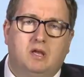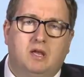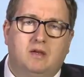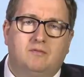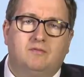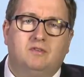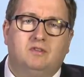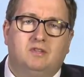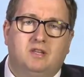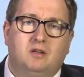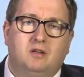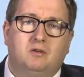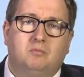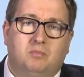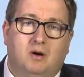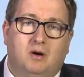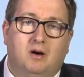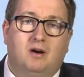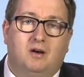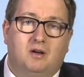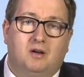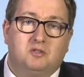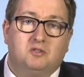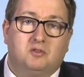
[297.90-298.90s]
if the deal
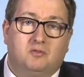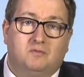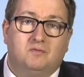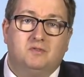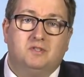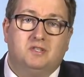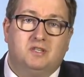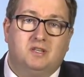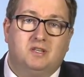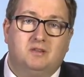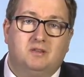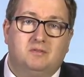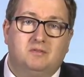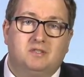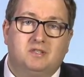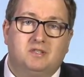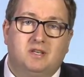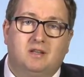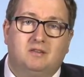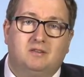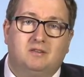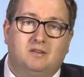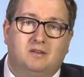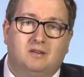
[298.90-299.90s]
passed obviously
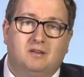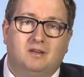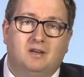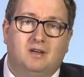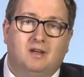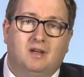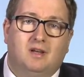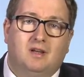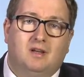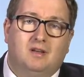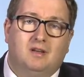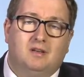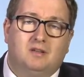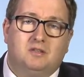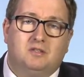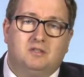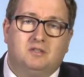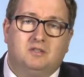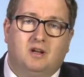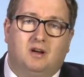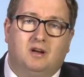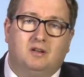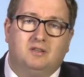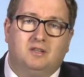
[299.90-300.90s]
set a
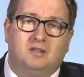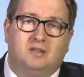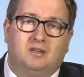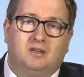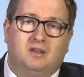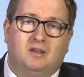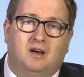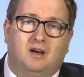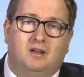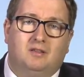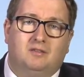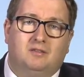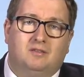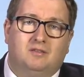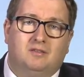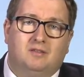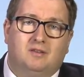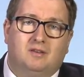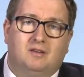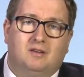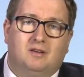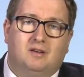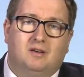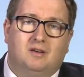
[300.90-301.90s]
starting gun
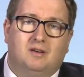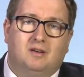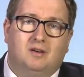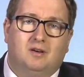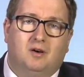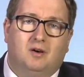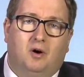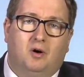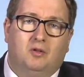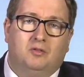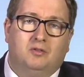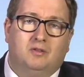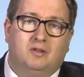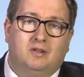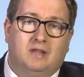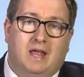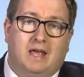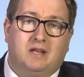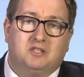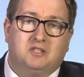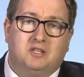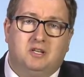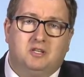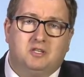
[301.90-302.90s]
uh, on the
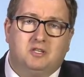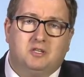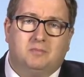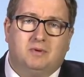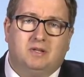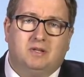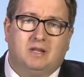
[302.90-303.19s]
next leadership